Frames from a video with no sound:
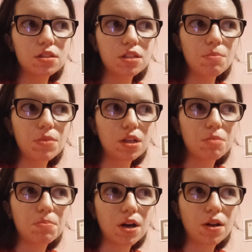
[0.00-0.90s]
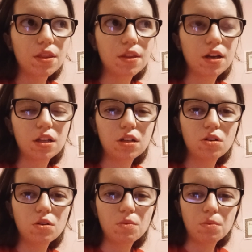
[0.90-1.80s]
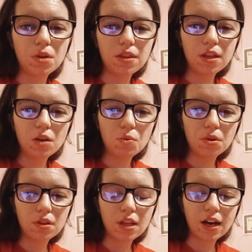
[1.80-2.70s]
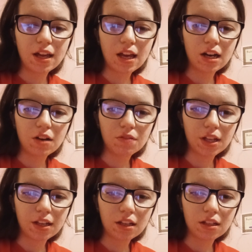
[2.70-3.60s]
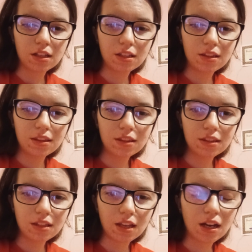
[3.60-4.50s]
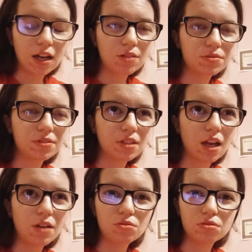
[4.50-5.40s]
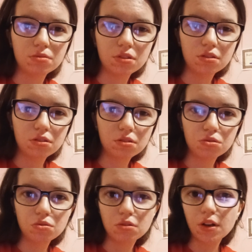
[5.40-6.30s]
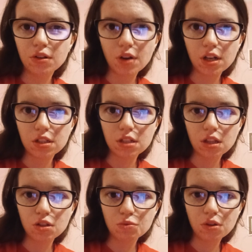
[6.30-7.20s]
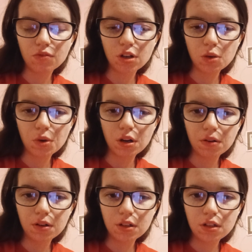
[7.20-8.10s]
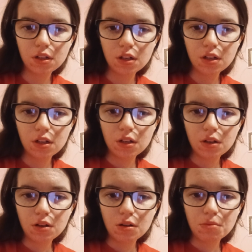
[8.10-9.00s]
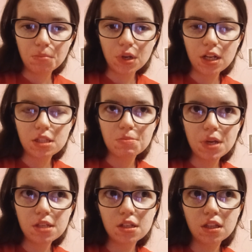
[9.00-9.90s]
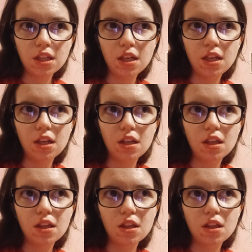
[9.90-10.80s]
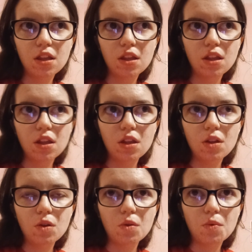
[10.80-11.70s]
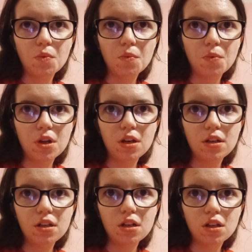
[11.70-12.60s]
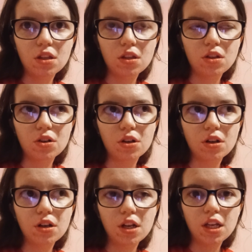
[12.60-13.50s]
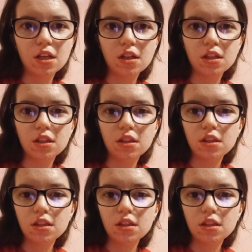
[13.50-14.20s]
something about that, we think I have like I do not know how to say this word very well, but it's basically when your hernia